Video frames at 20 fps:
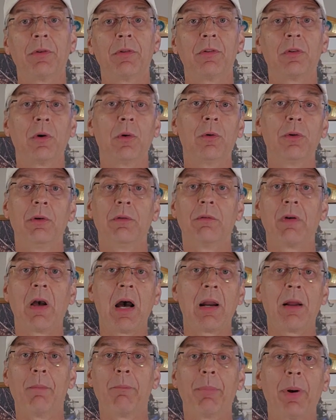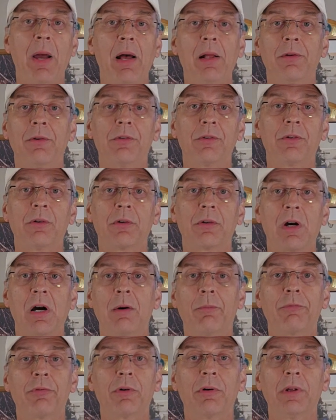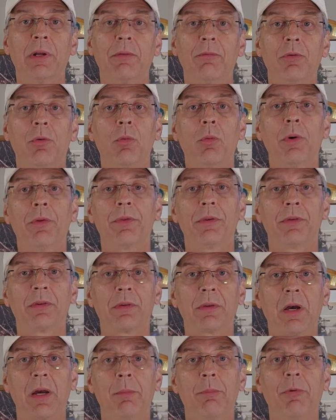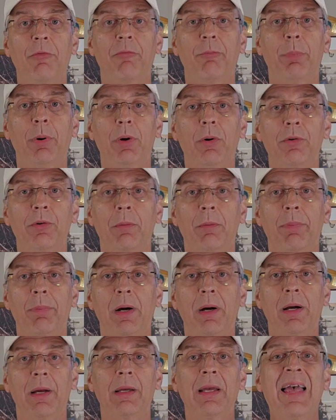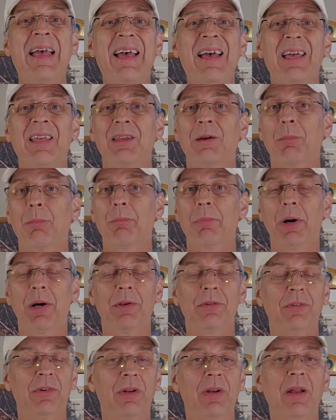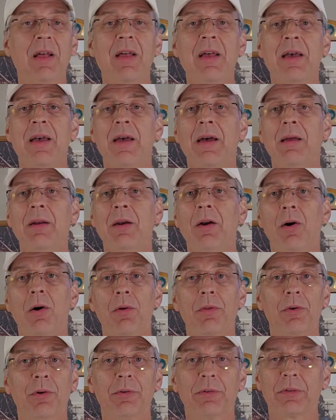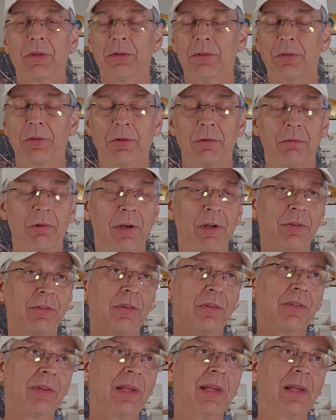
So you've got to balance your comfort level with the type of boat you're buying, your budget, and all those considerations.